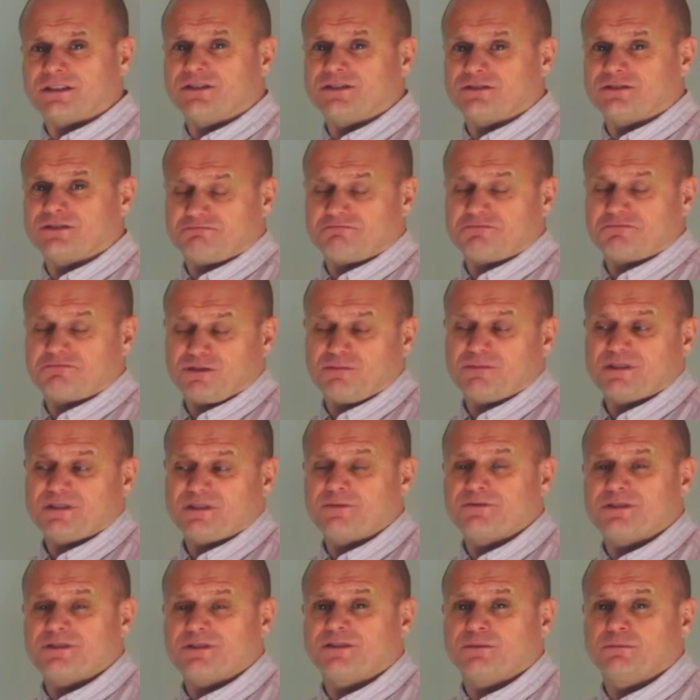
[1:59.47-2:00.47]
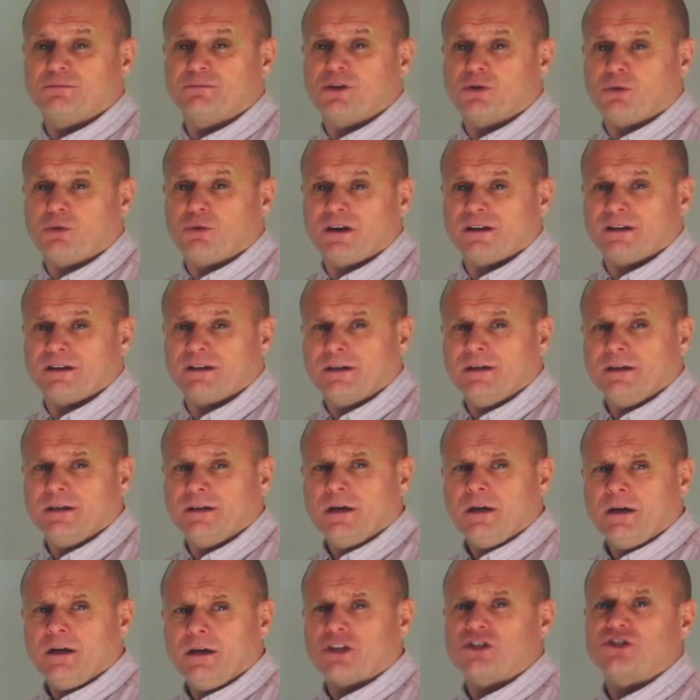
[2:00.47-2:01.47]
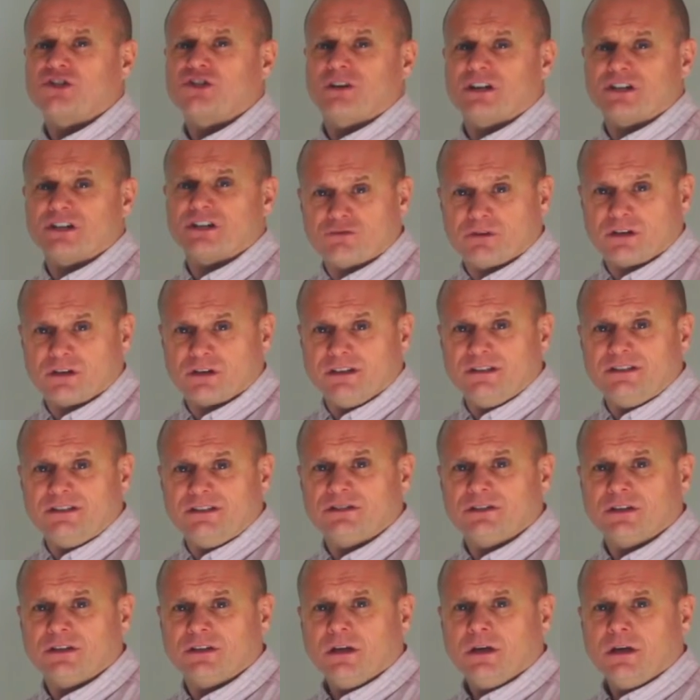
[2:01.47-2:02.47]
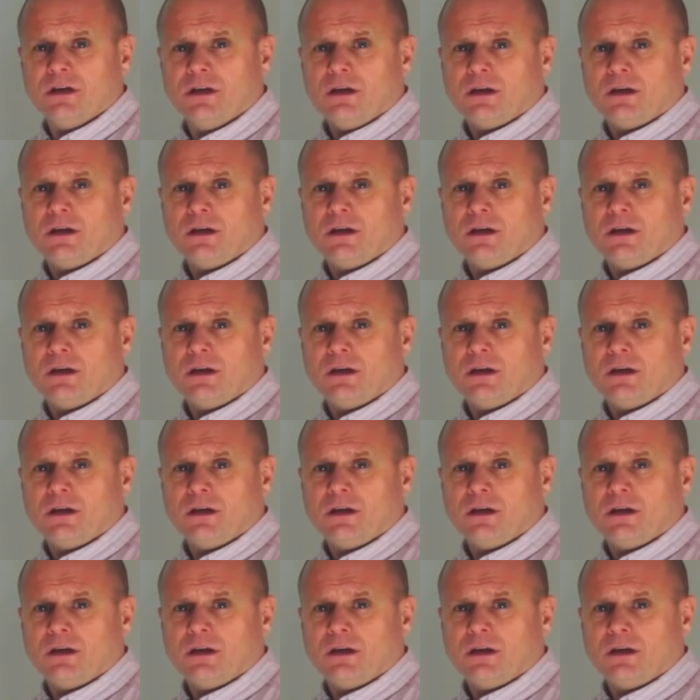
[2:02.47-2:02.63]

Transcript: And sometimes that can be quite a stress release.